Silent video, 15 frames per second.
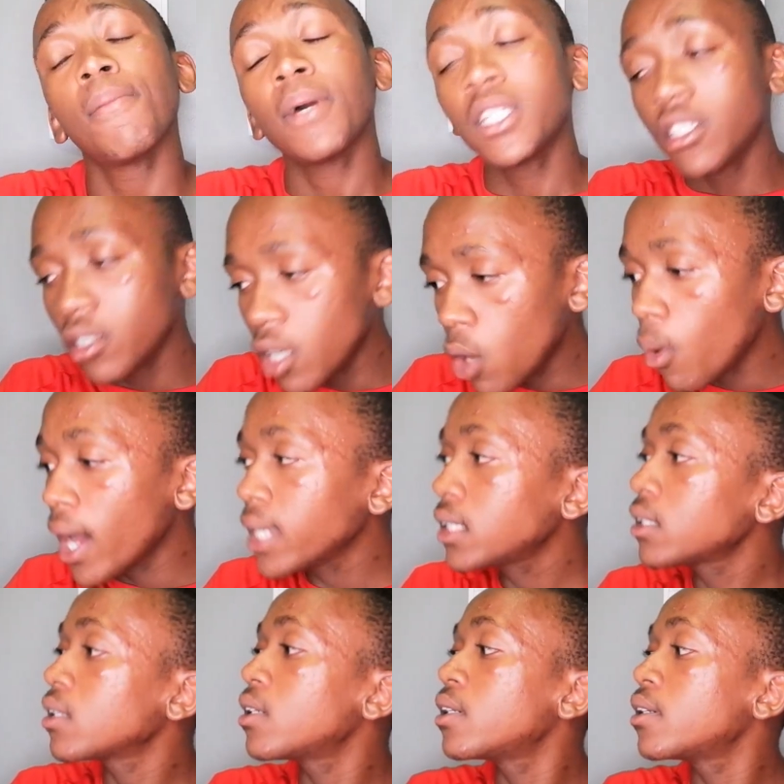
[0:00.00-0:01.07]
But you know
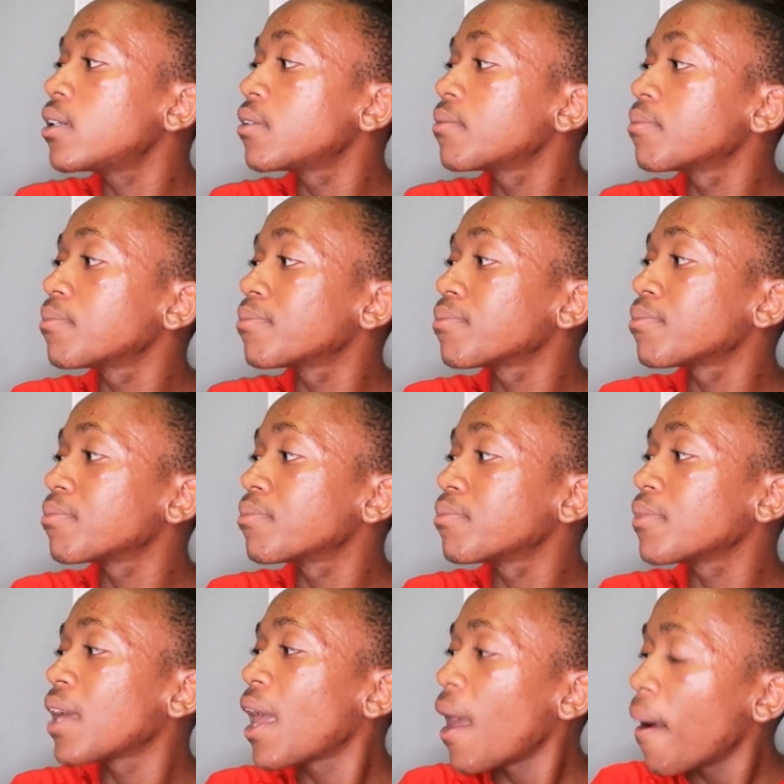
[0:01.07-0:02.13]
what?
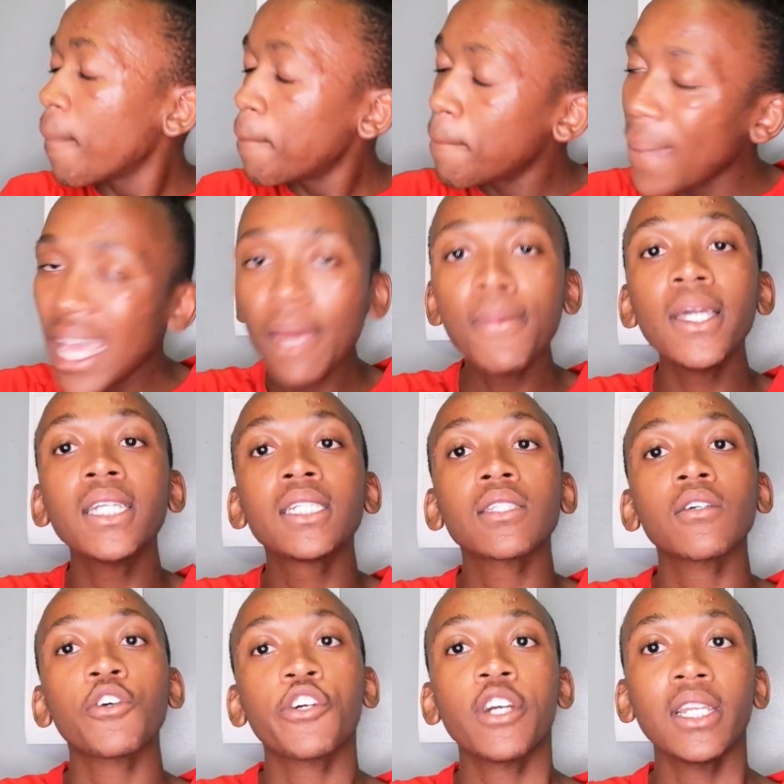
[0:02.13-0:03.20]
Maybe it's
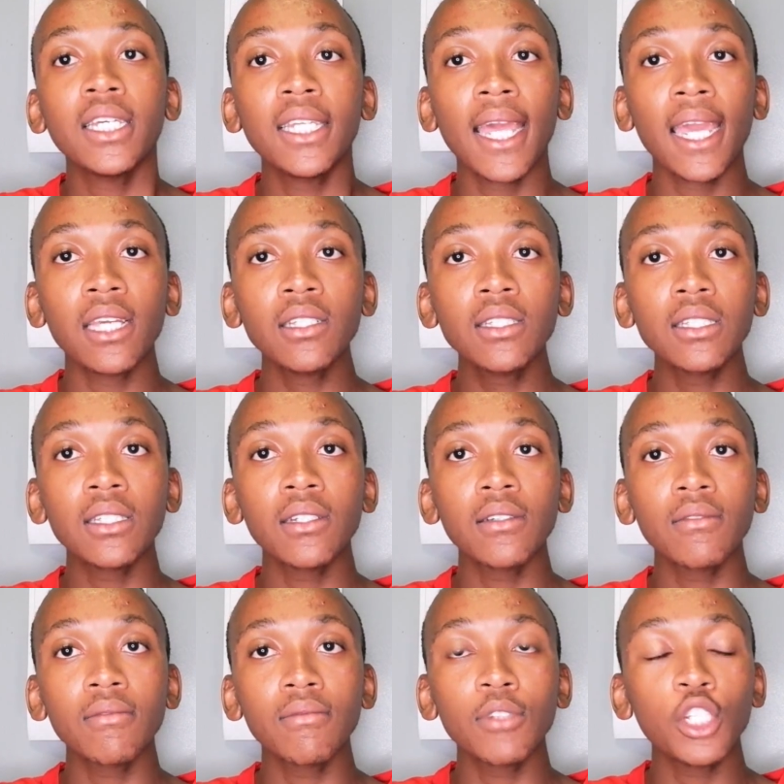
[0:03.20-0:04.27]
still early days,
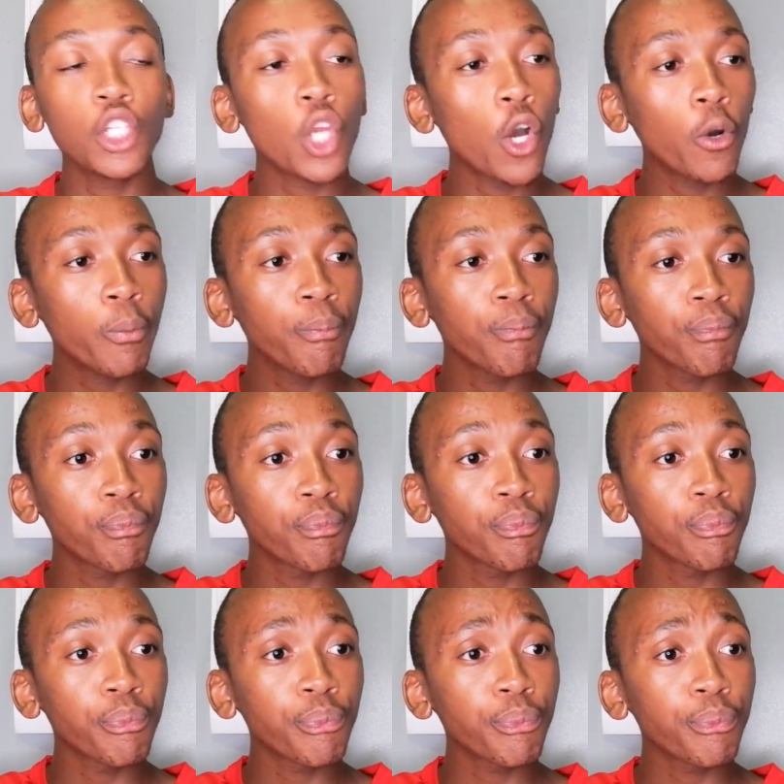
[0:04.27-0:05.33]
It
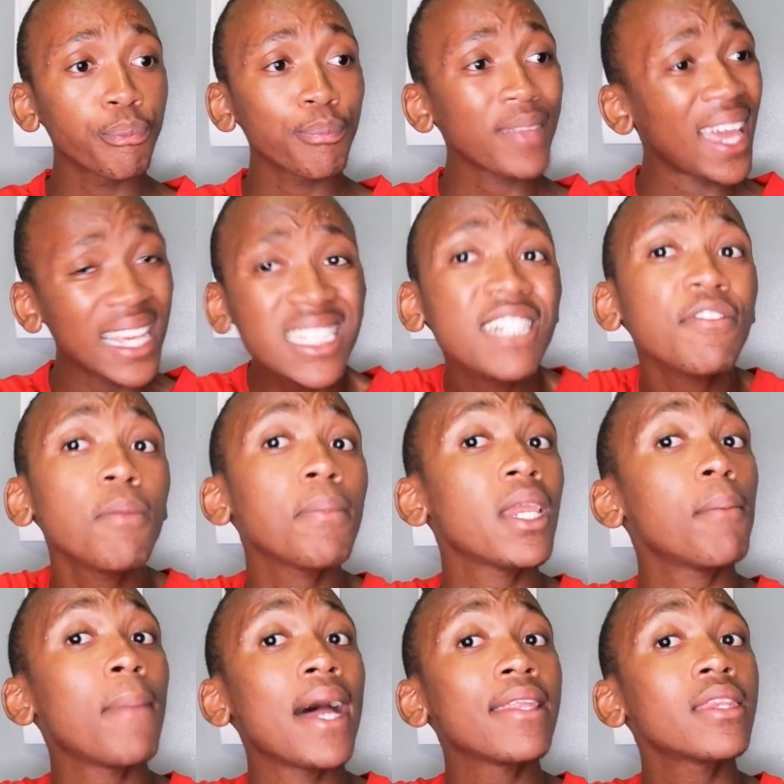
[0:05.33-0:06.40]
hasn't even
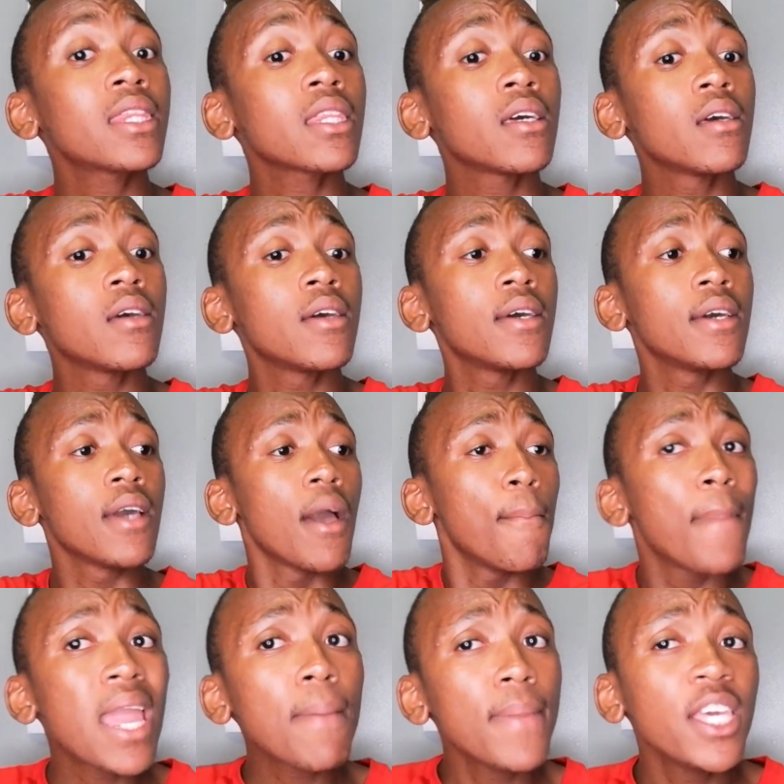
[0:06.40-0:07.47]
been a month.
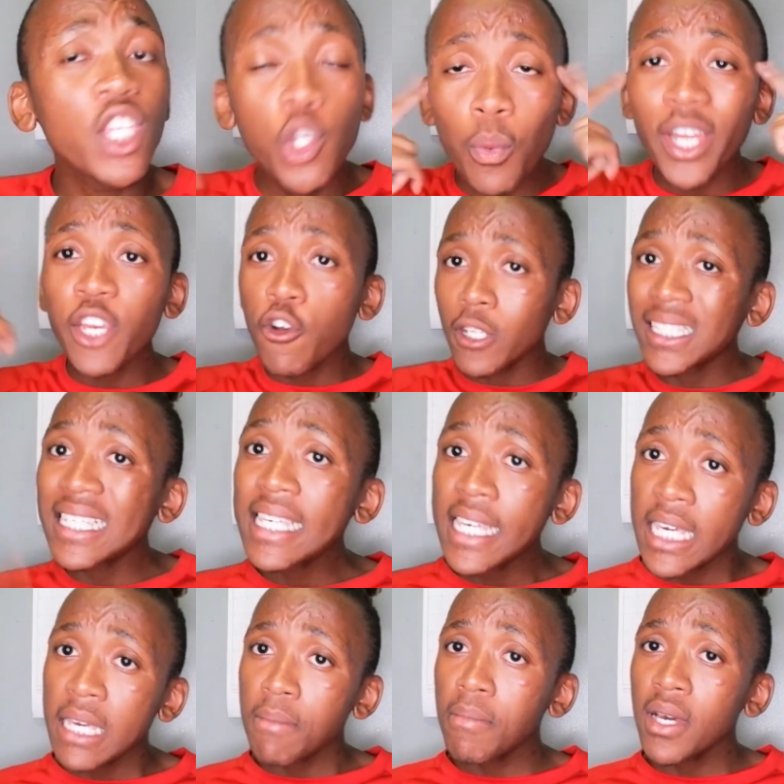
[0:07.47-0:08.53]
Maybe you and your
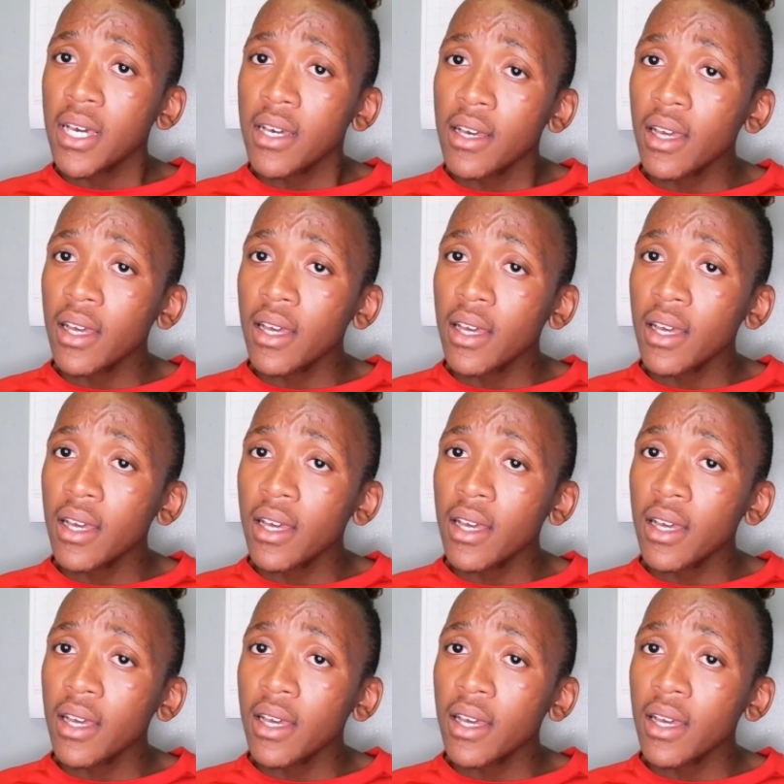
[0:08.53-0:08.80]
team